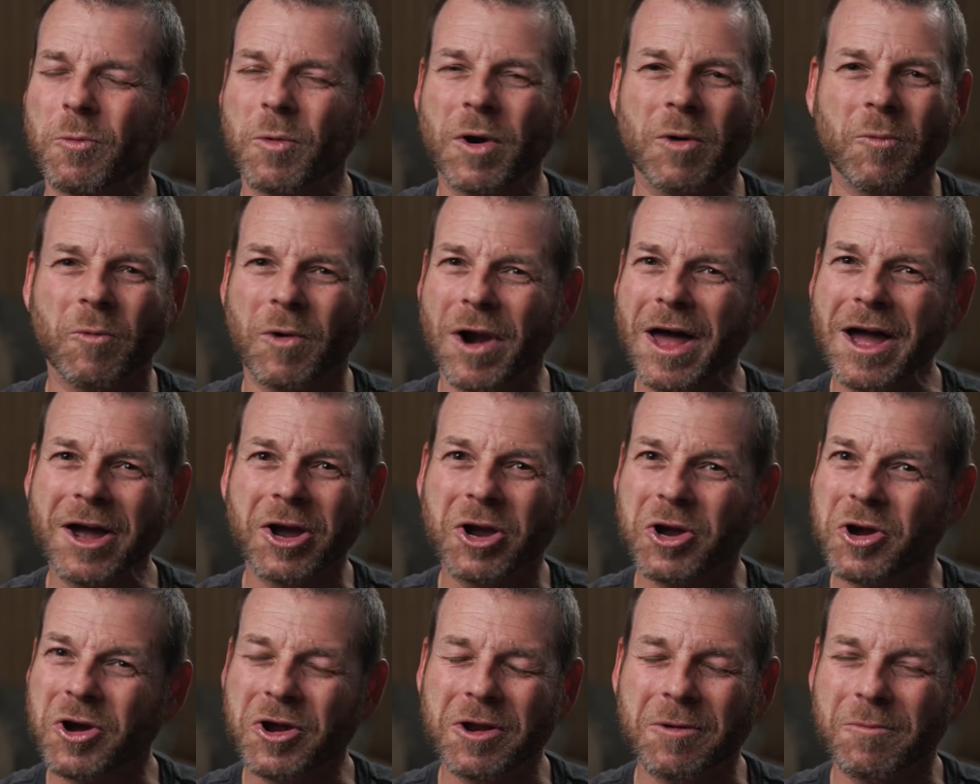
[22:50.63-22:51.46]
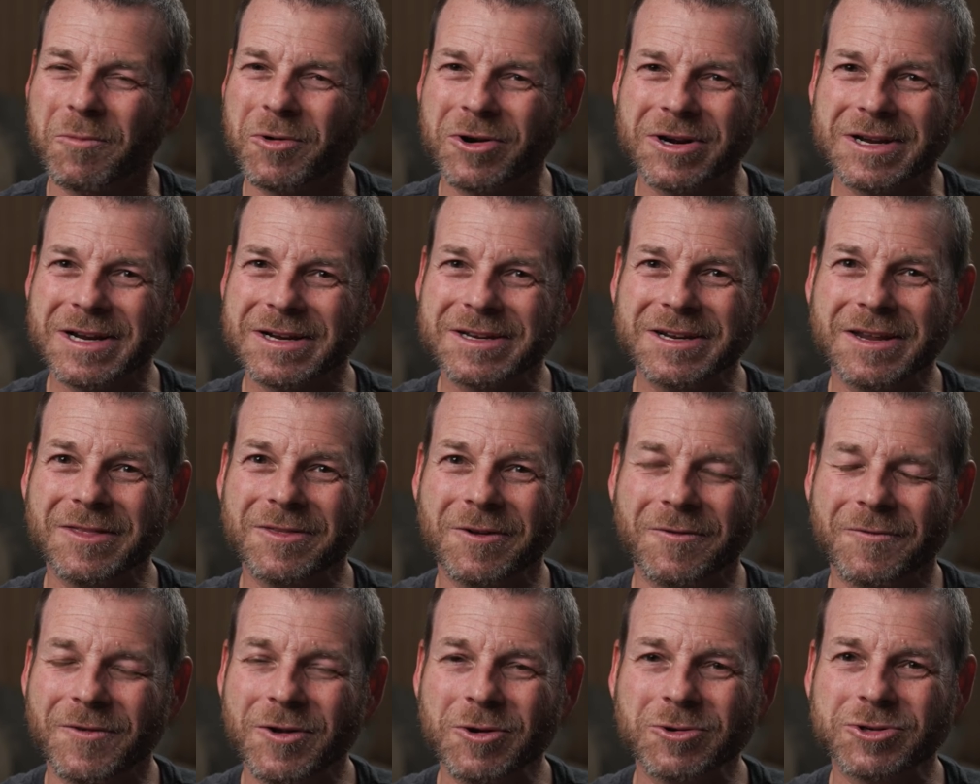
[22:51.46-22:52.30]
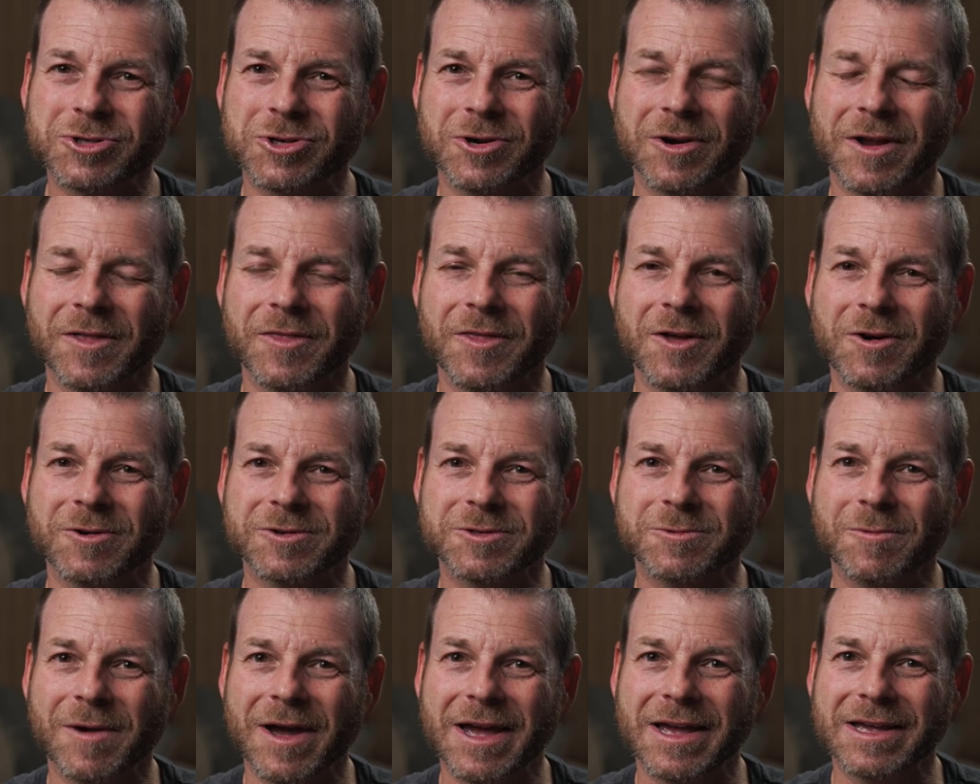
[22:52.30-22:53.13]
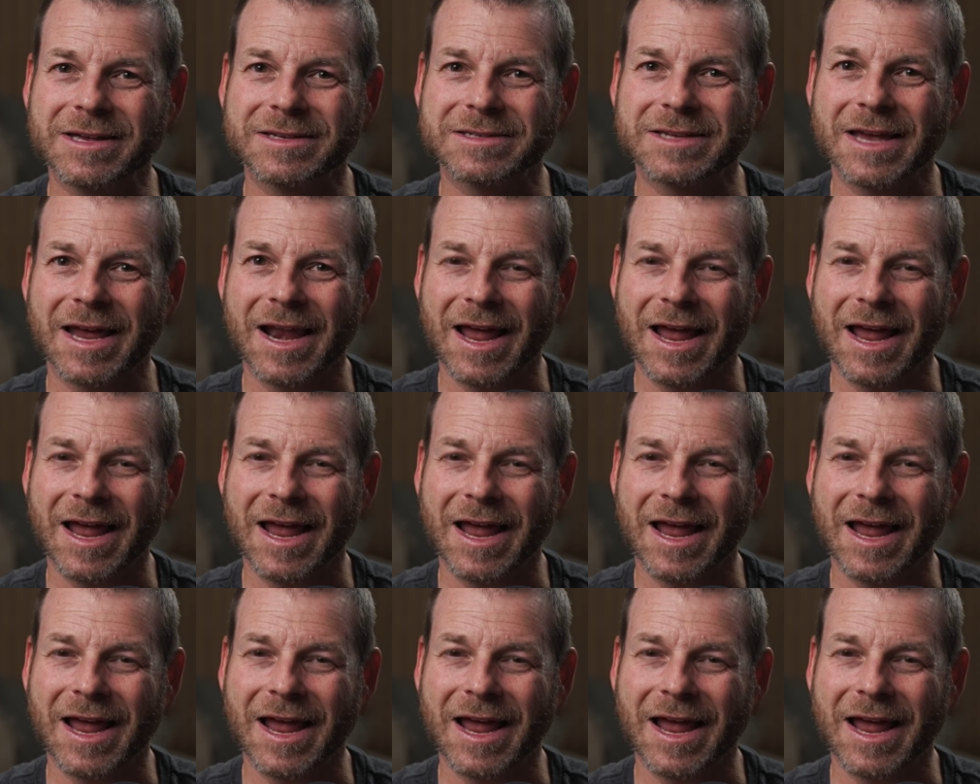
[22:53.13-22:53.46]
We're not good at predicting the future in those ways.